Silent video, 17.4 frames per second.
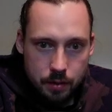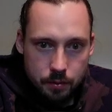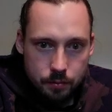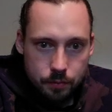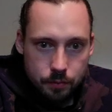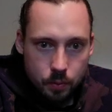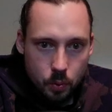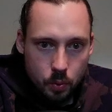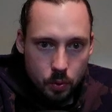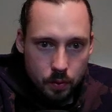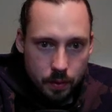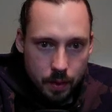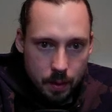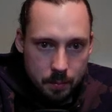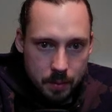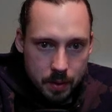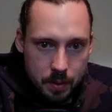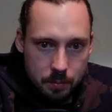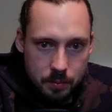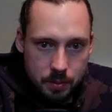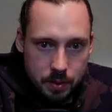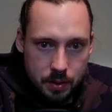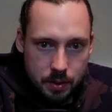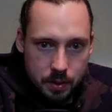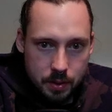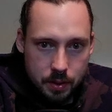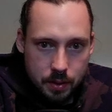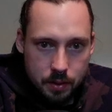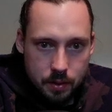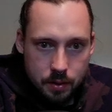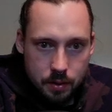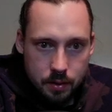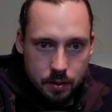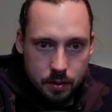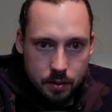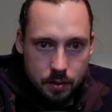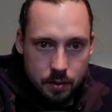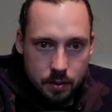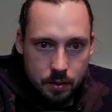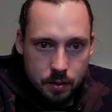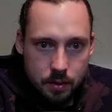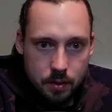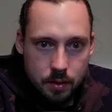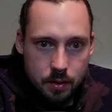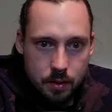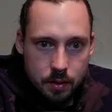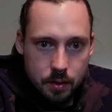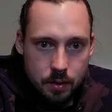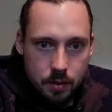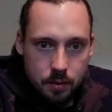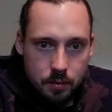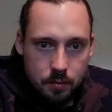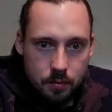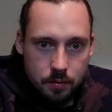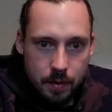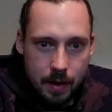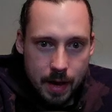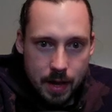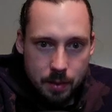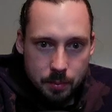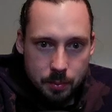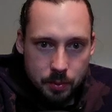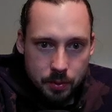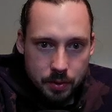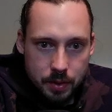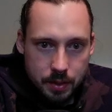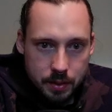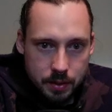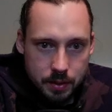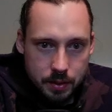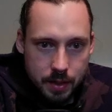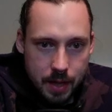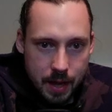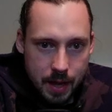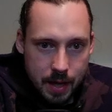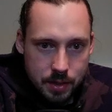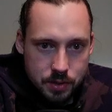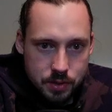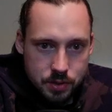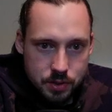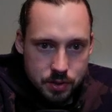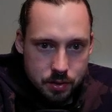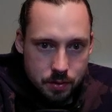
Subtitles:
4, that might be a viable thing to catch.